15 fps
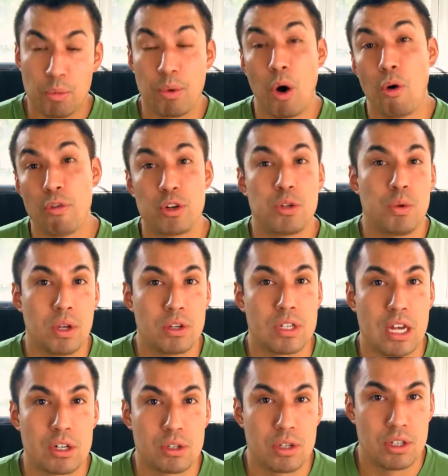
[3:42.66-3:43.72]
over 2 years
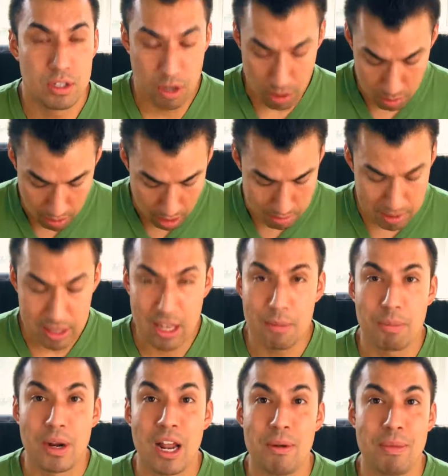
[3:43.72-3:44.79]
actually. So I mean,
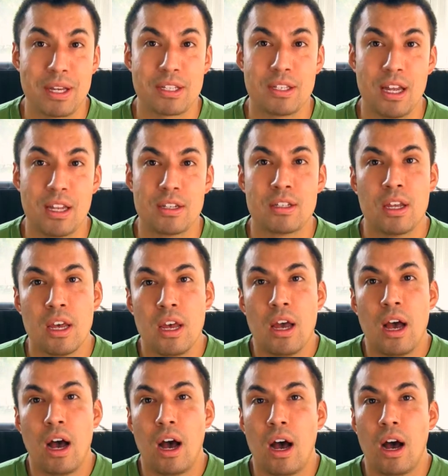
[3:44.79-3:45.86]
that kind of makes sense.
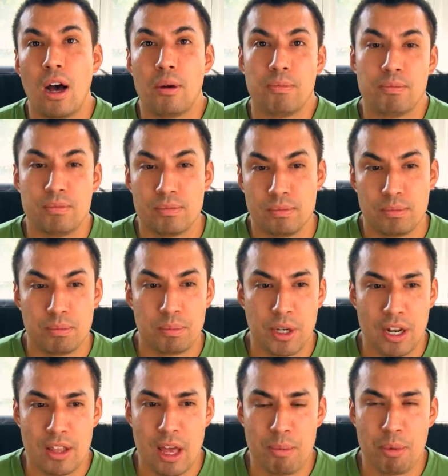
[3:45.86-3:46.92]
But
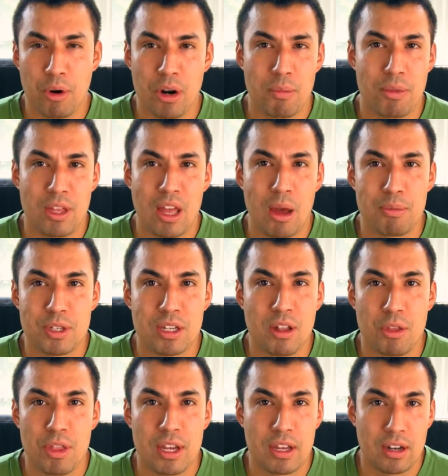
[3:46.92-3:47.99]
at that point, I'm sitting there
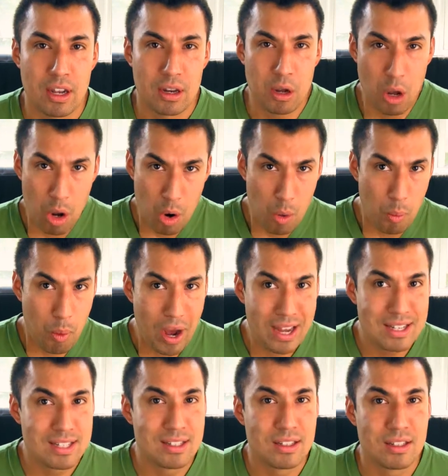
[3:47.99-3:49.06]
thinking like, why
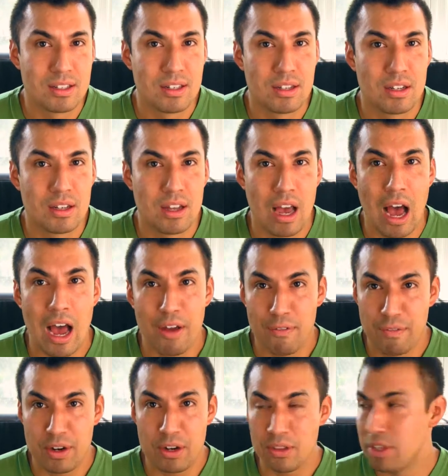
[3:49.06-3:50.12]
isn't I
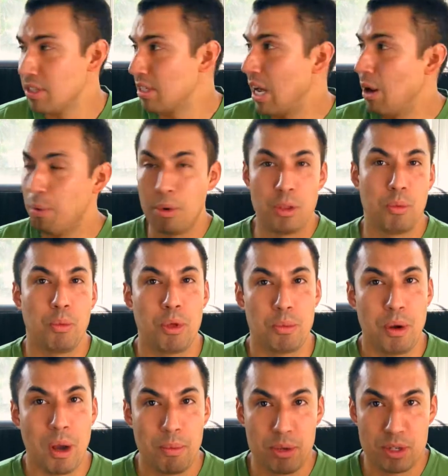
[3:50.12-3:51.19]
figured this out, what the
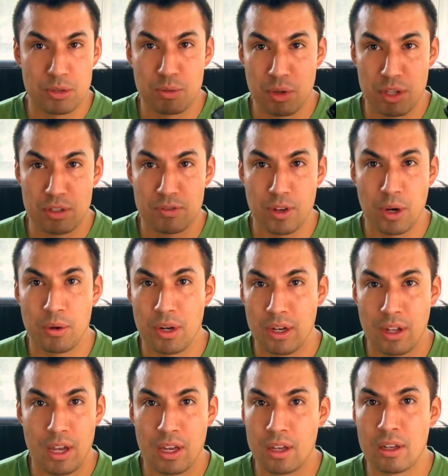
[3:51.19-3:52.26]
problem is with this phone in
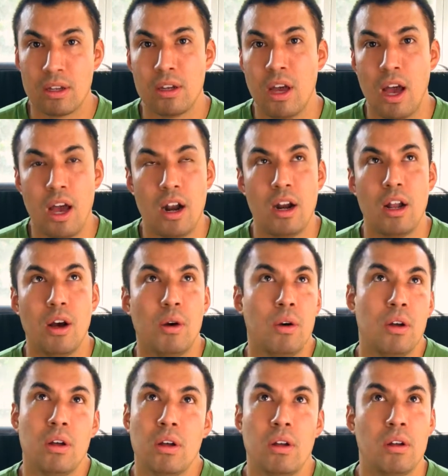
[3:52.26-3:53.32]
like, I don't know,
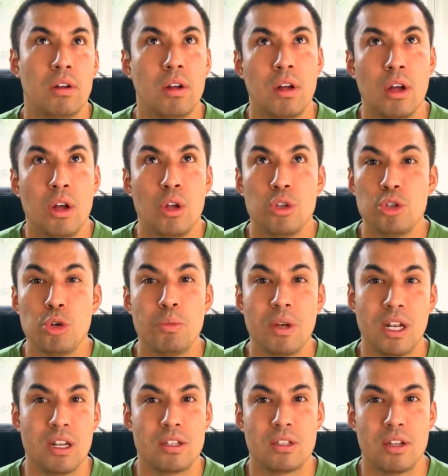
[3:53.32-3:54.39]
2
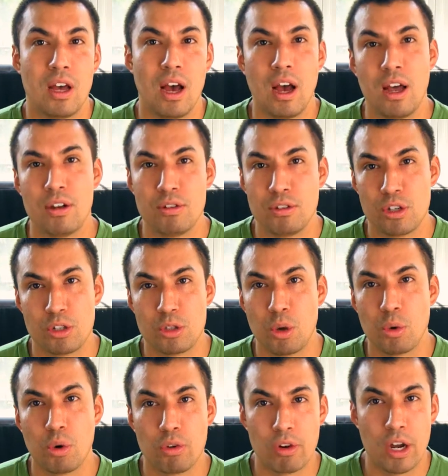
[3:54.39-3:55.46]
minutes on just
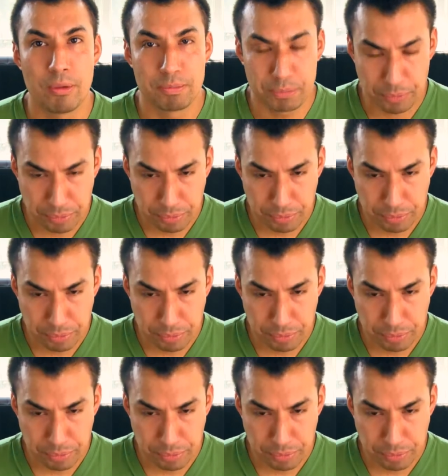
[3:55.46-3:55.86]
Google, right?